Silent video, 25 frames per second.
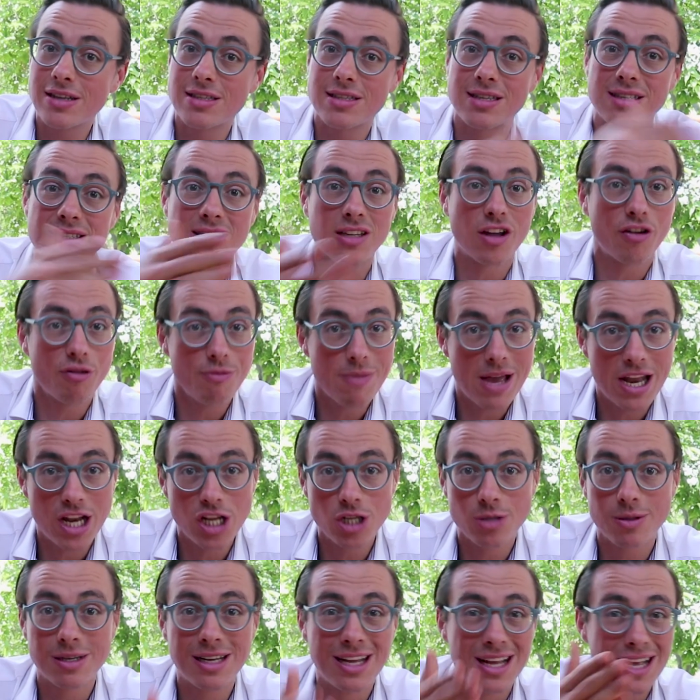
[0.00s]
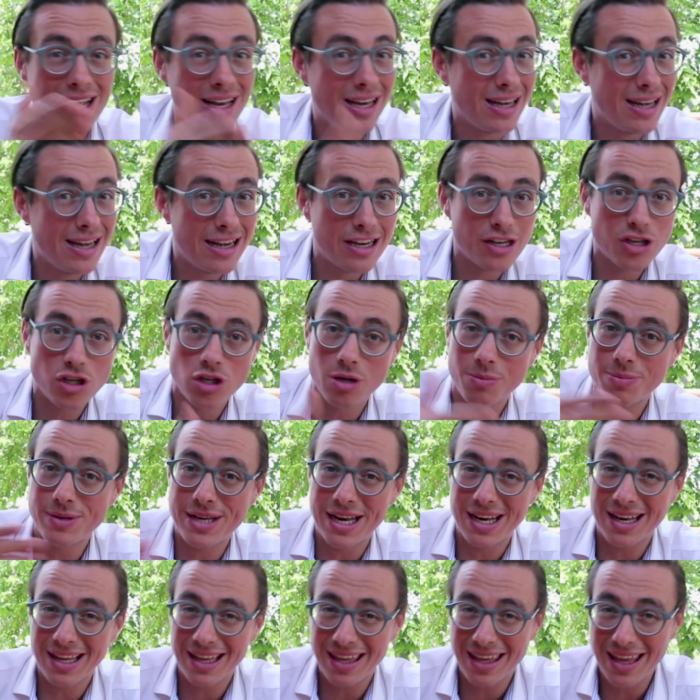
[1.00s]
to self-management, leadership,
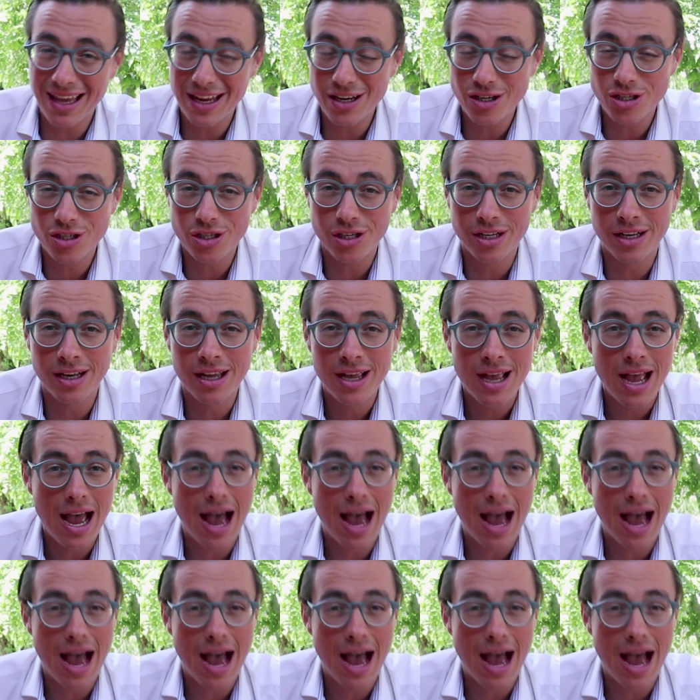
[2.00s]
delegation,